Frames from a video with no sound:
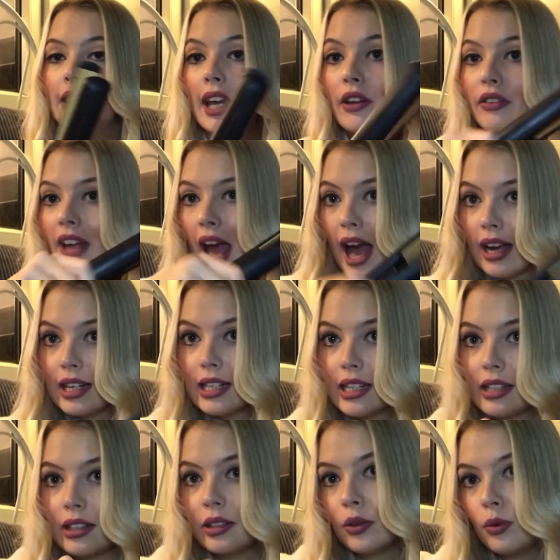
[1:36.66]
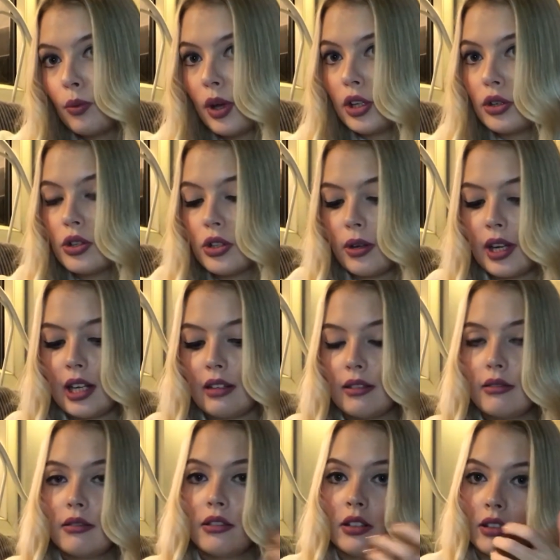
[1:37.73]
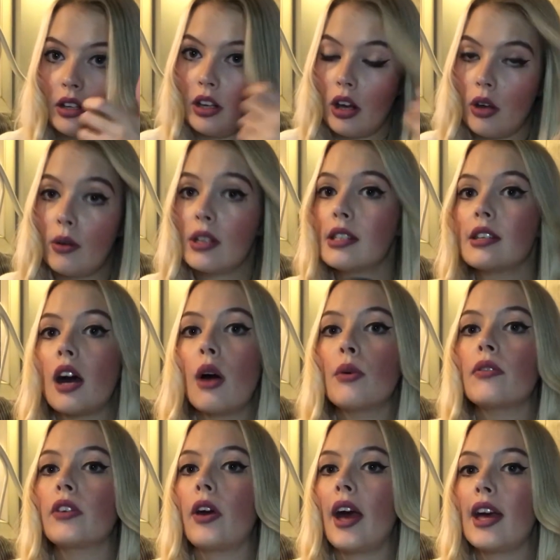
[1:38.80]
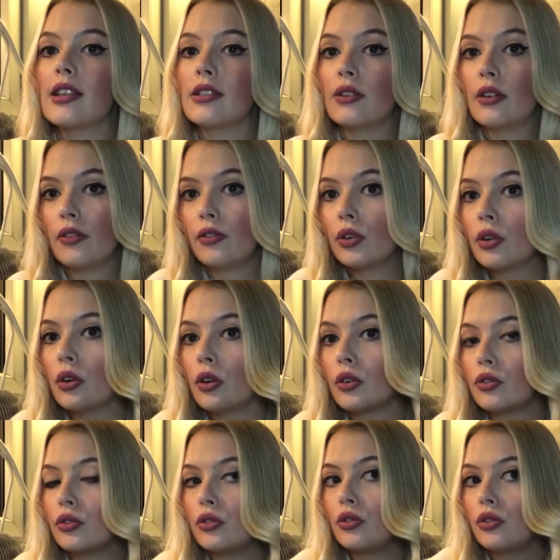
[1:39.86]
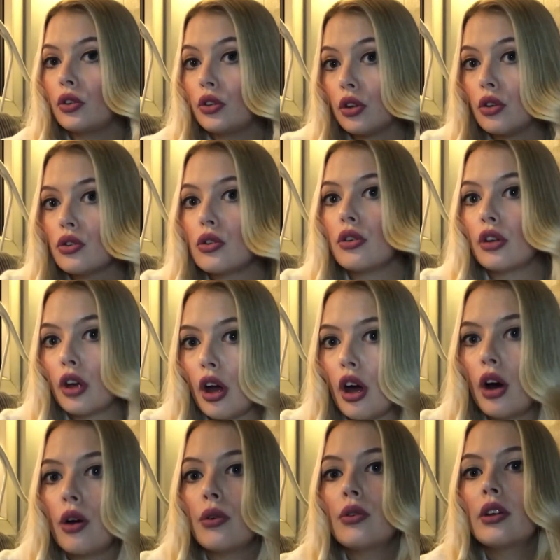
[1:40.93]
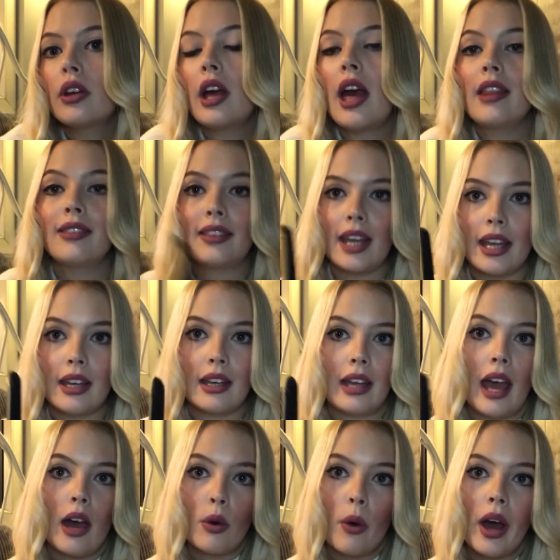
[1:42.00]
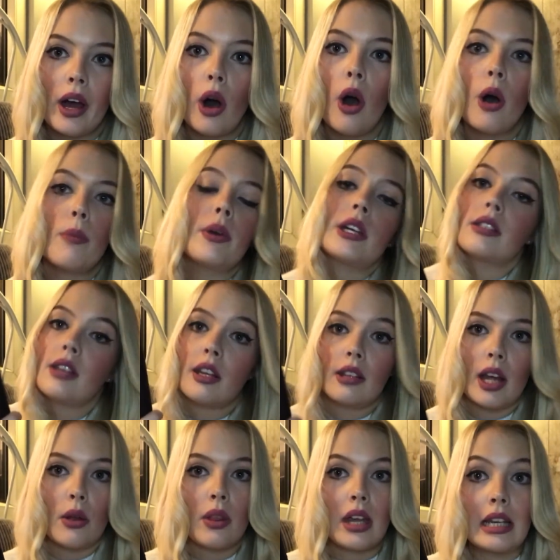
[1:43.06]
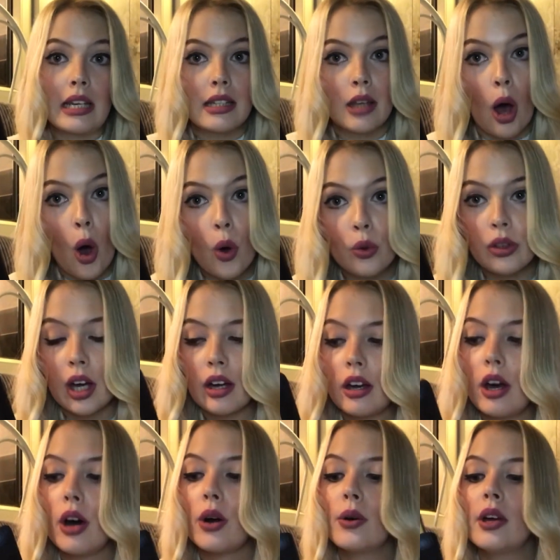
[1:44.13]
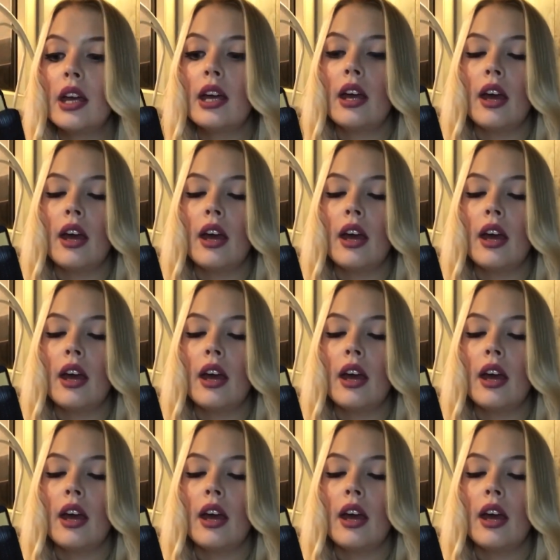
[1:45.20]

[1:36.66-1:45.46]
they react when you're doing, you know, a style with your hair. So if you're, you know, doing a curl, they get quite hot because they know they need to hold that curl.